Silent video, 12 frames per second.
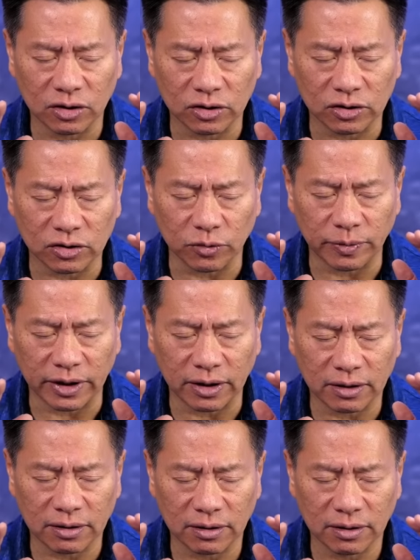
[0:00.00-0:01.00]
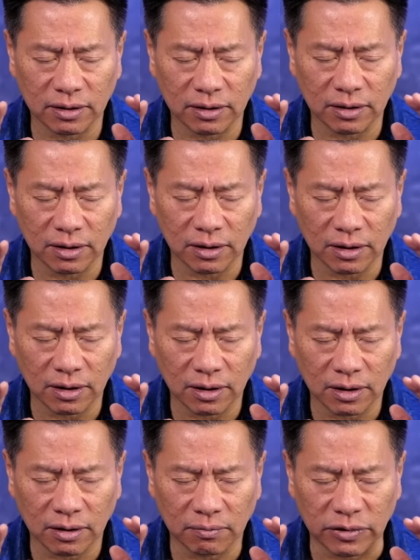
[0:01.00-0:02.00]
So be it.
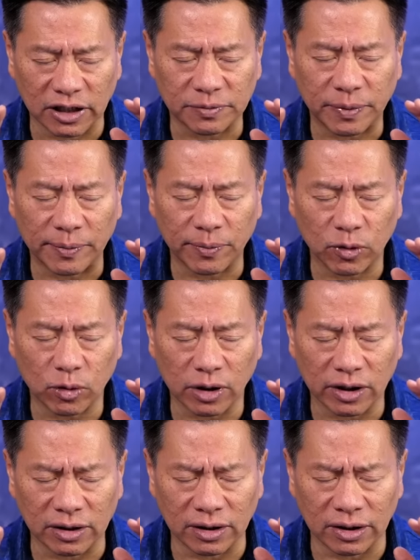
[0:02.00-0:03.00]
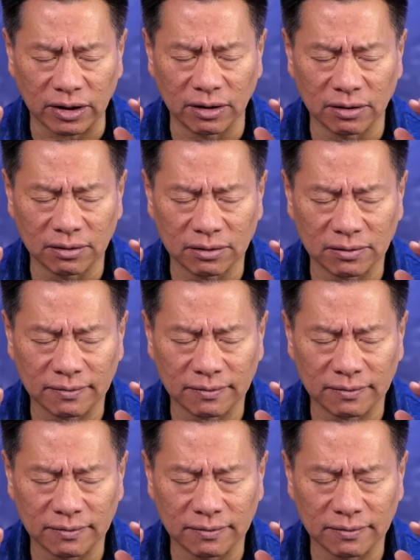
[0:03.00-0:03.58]
Bless people who are in need.